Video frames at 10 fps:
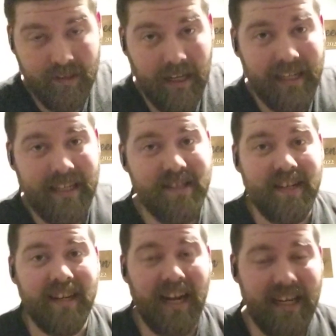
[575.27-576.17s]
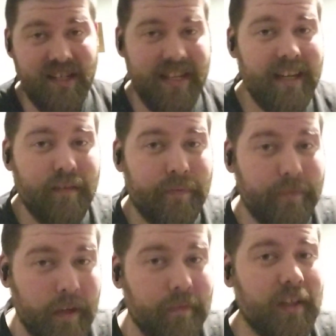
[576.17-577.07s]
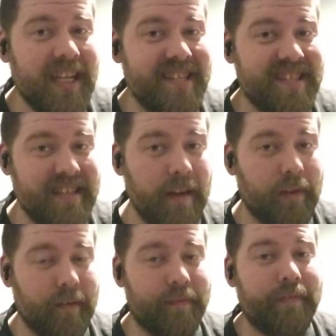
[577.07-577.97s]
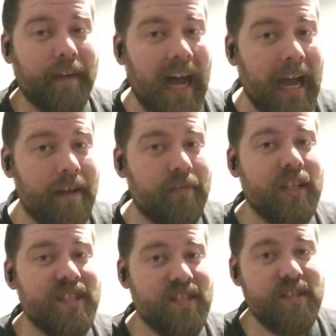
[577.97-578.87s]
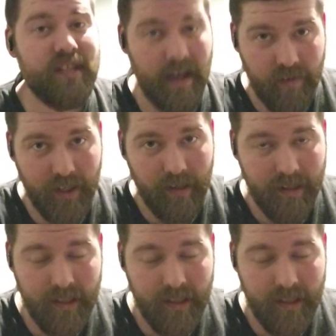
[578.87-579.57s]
Like, it's a 1957, 5.7.